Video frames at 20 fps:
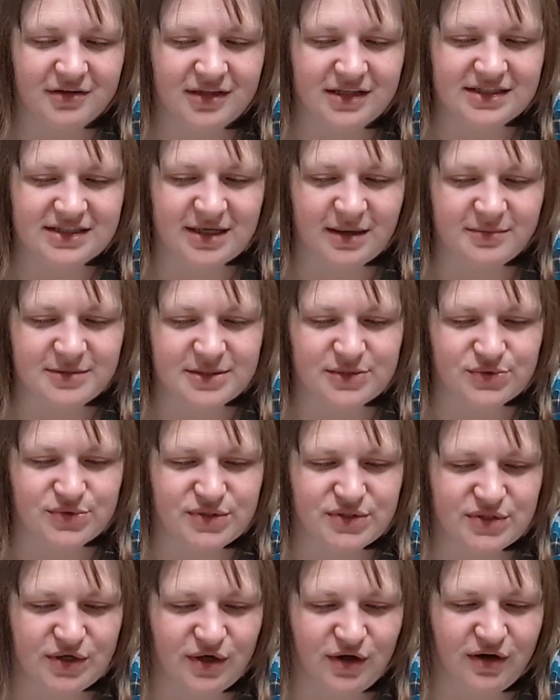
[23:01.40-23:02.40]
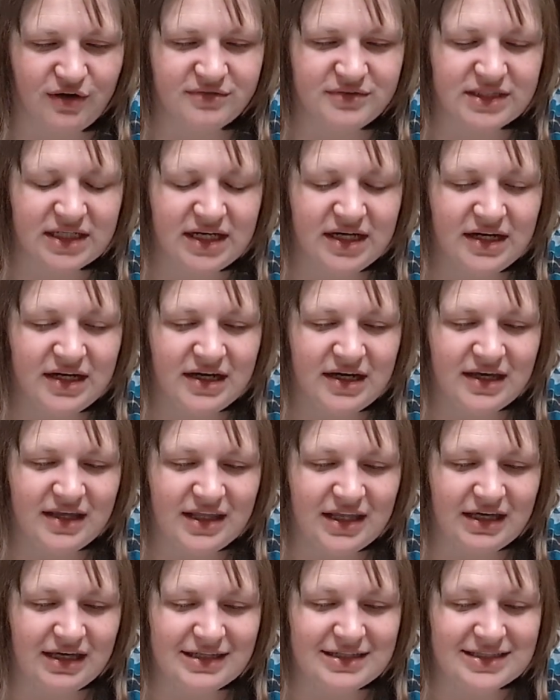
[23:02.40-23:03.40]
the attempt is resolved,
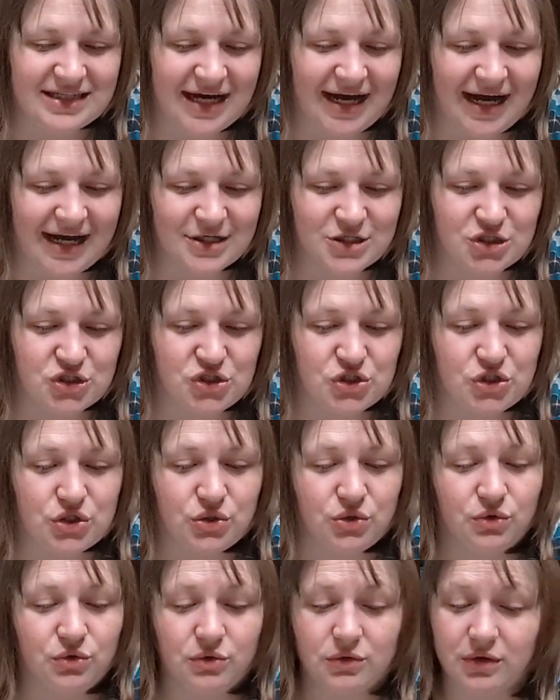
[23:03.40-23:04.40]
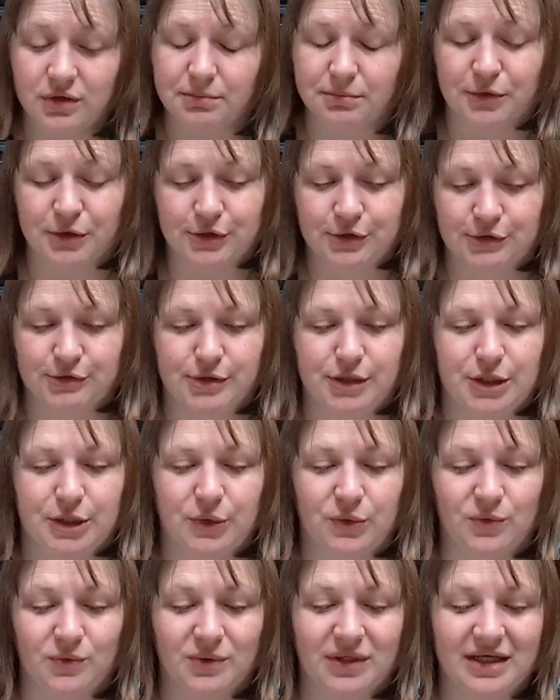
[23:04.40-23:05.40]
they attach to the
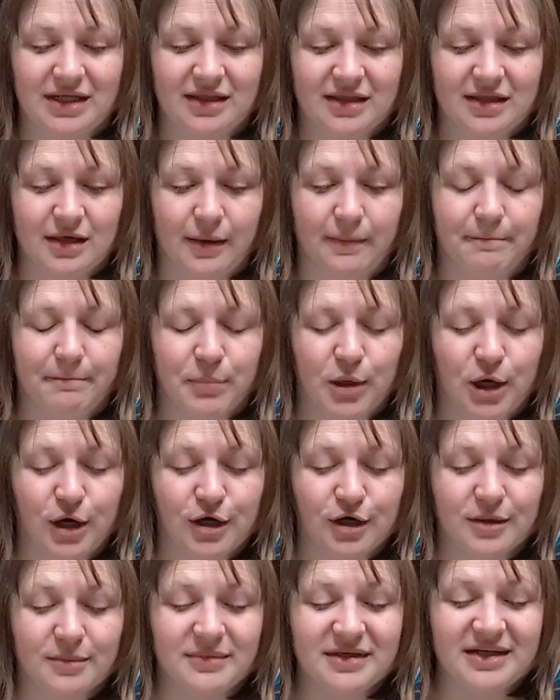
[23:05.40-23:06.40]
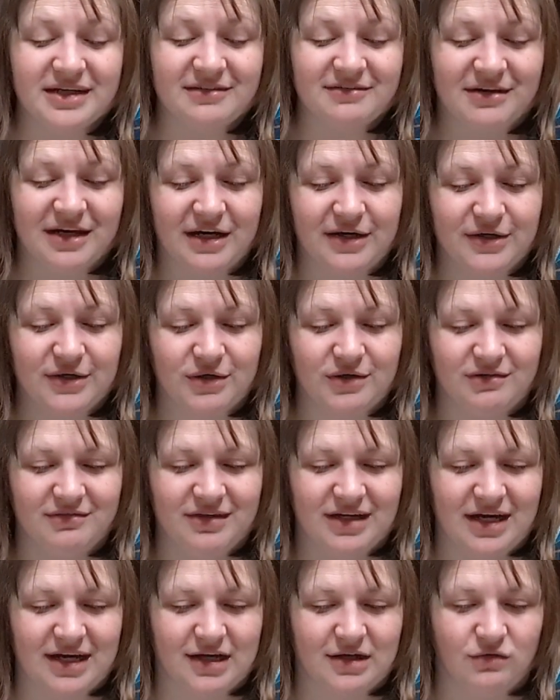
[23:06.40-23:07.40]
murderer with a permanent value of
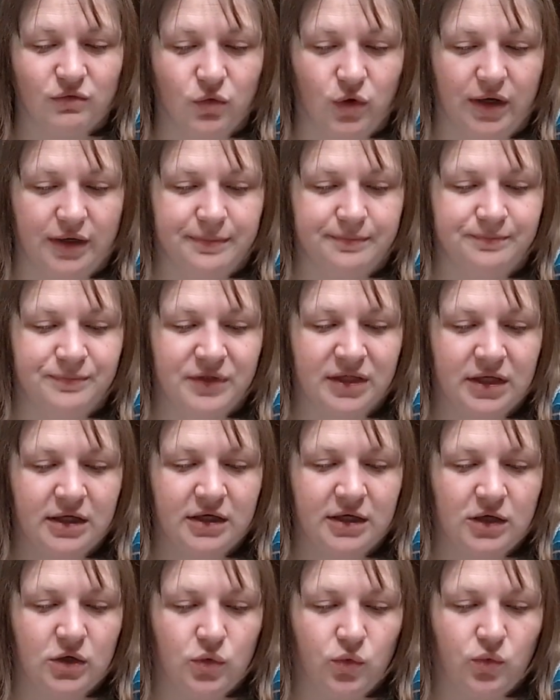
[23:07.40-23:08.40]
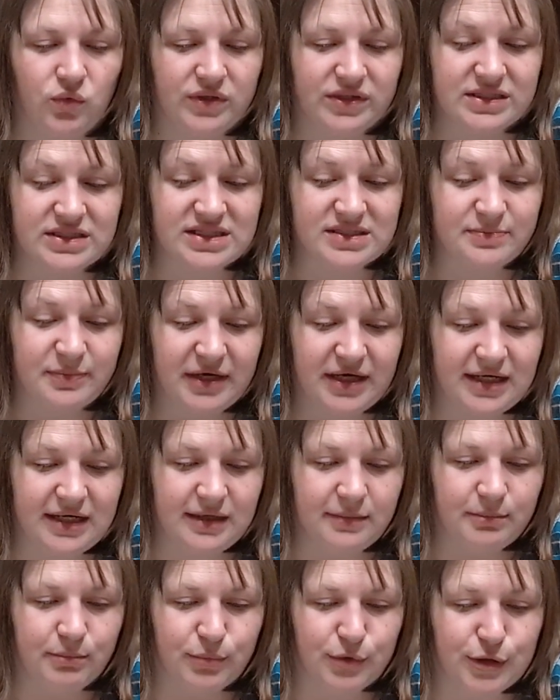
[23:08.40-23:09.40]
-1. With
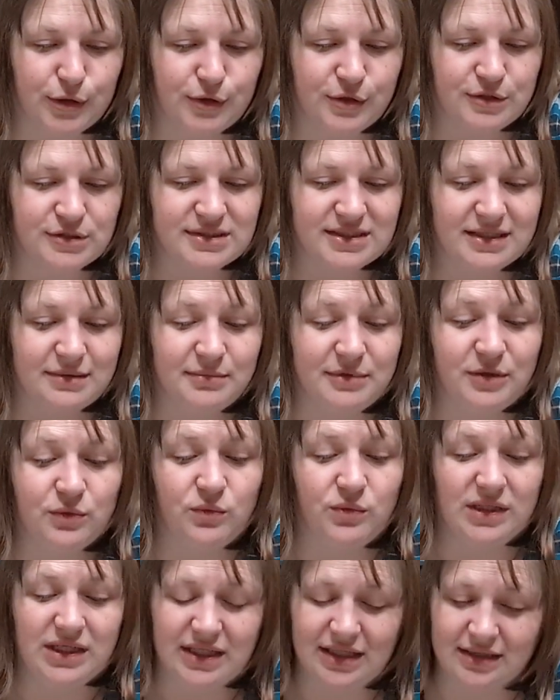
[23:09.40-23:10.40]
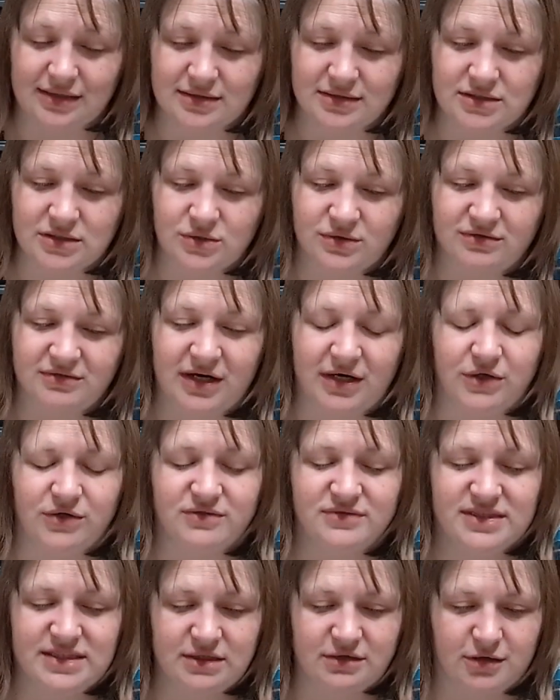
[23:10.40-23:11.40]
spite, murderers can be weakened to a value
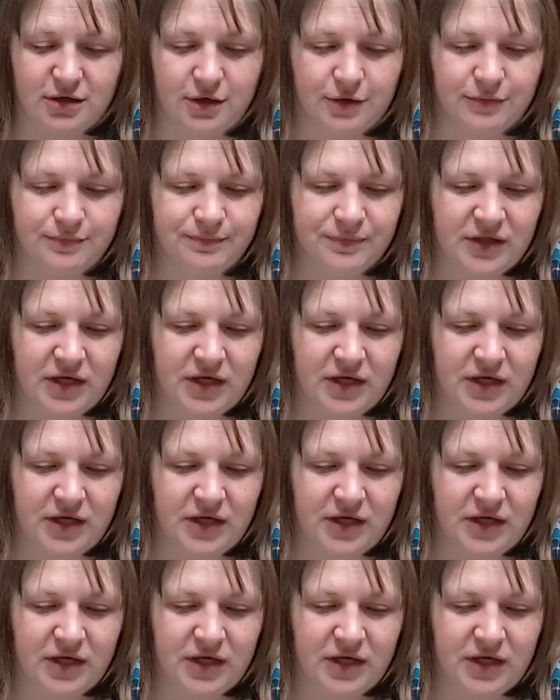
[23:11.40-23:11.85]
of 0.